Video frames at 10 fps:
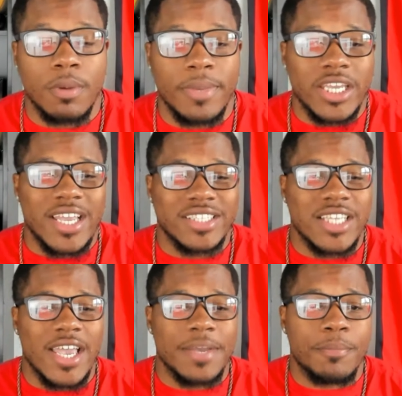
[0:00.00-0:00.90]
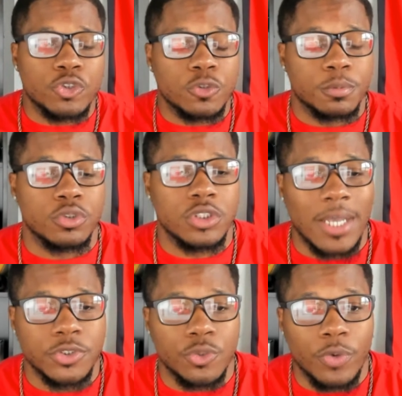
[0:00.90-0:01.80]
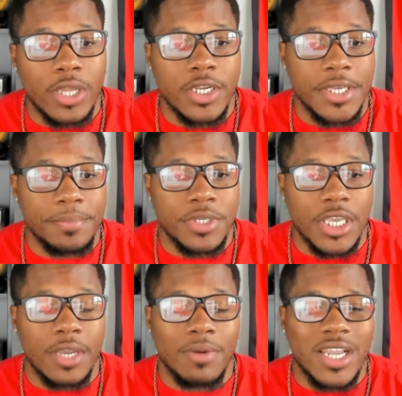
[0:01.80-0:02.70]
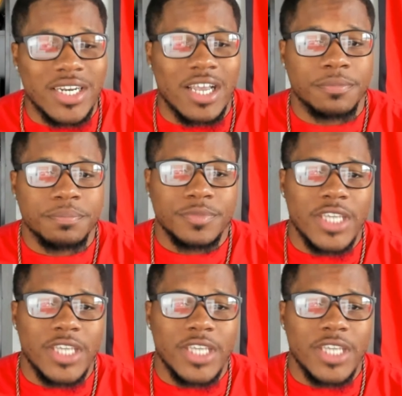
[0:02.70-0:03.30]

My man has had multiple stops around the NBA right now,